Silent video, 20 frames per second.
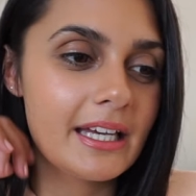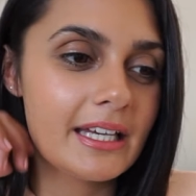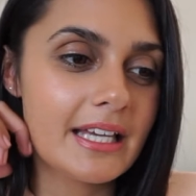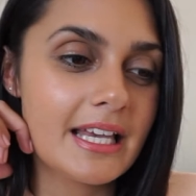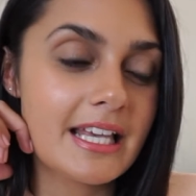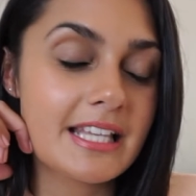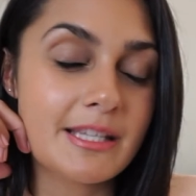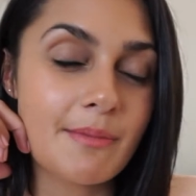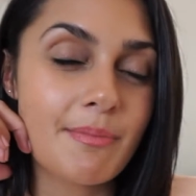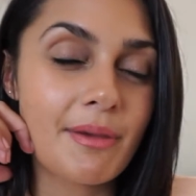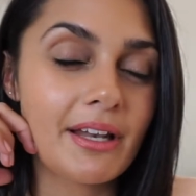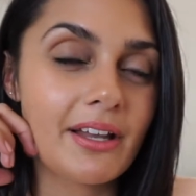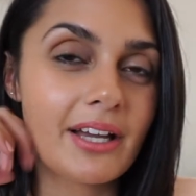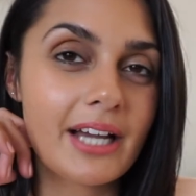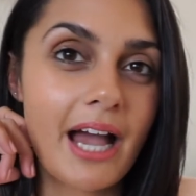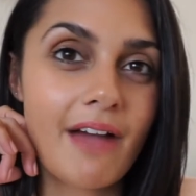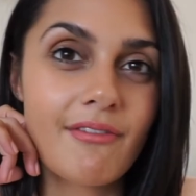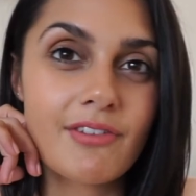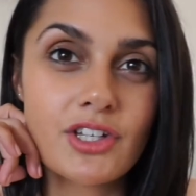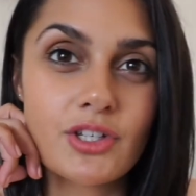It's a bit like
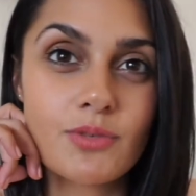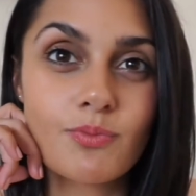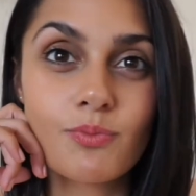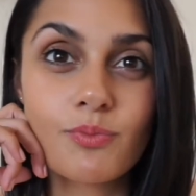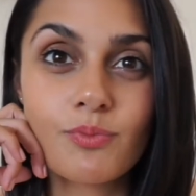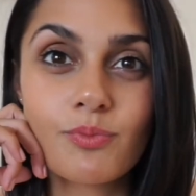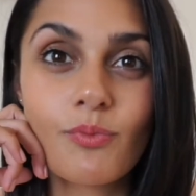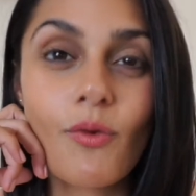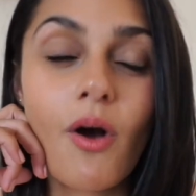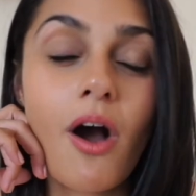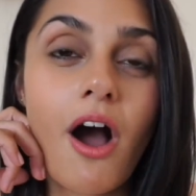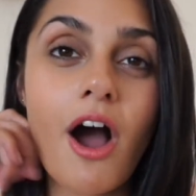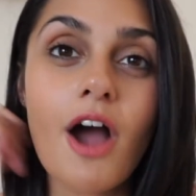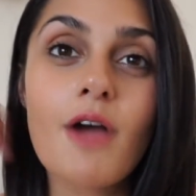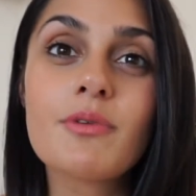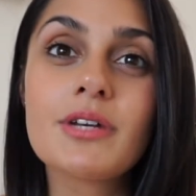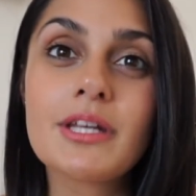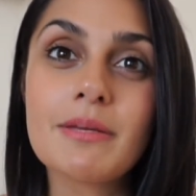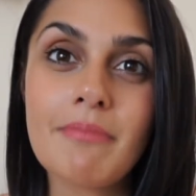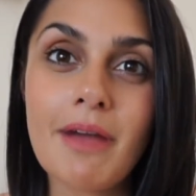having a, what I
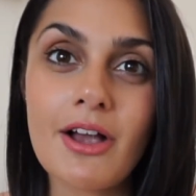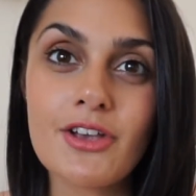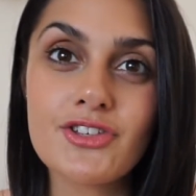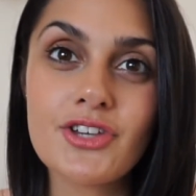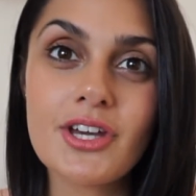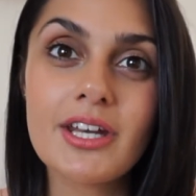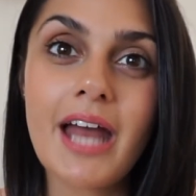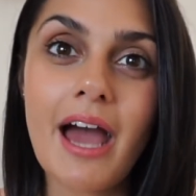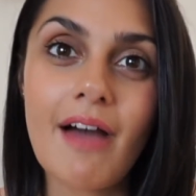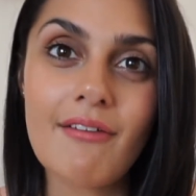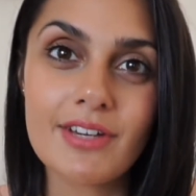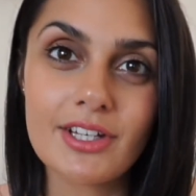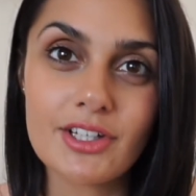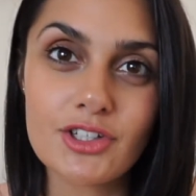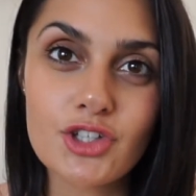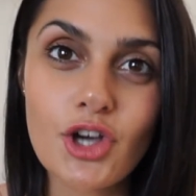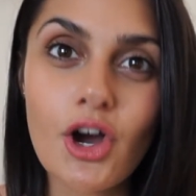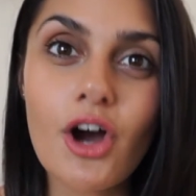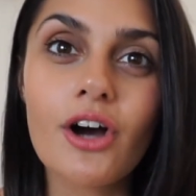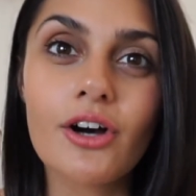would imagine having a
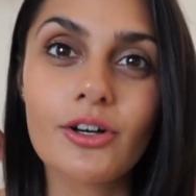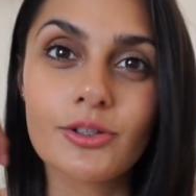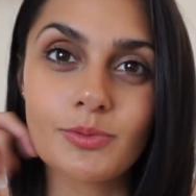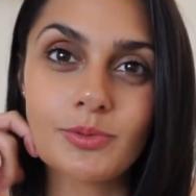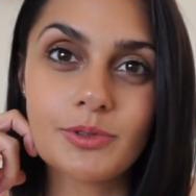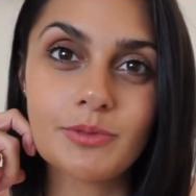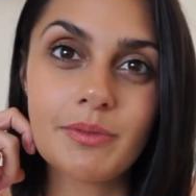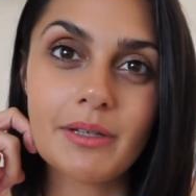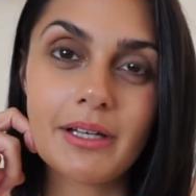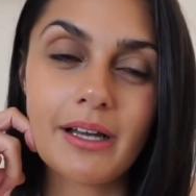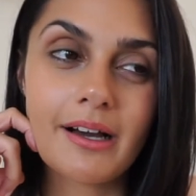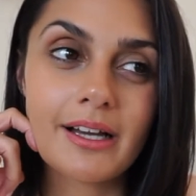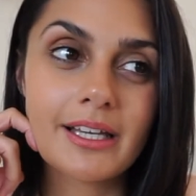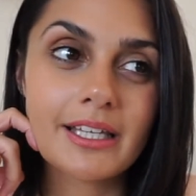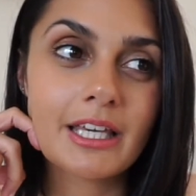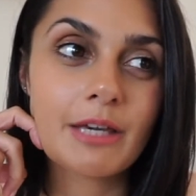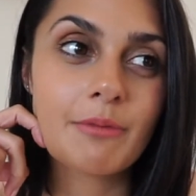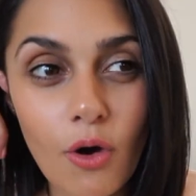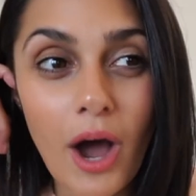child would be like,